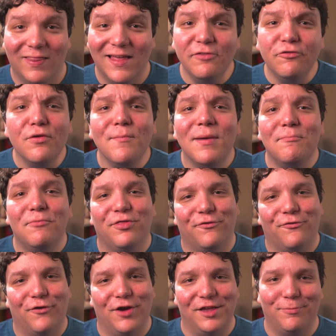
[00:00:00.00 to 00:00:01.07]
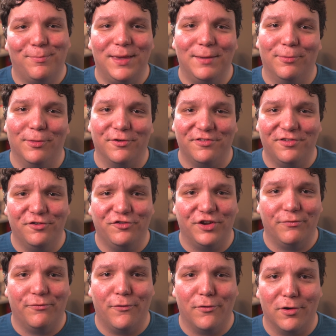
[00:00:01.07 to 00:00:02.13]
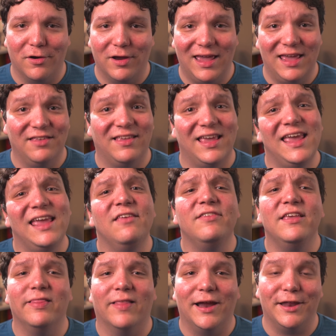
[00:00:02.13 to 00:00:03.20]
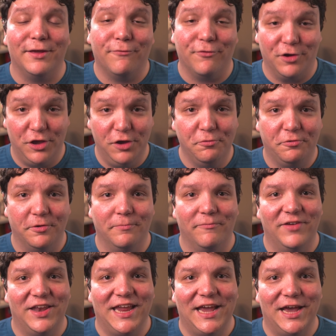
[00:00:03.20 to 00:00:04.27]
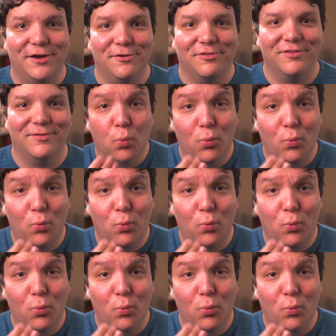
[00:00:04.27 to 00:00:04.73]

Let's remember the phrase people are searching for is easy lighting for YouTube videos.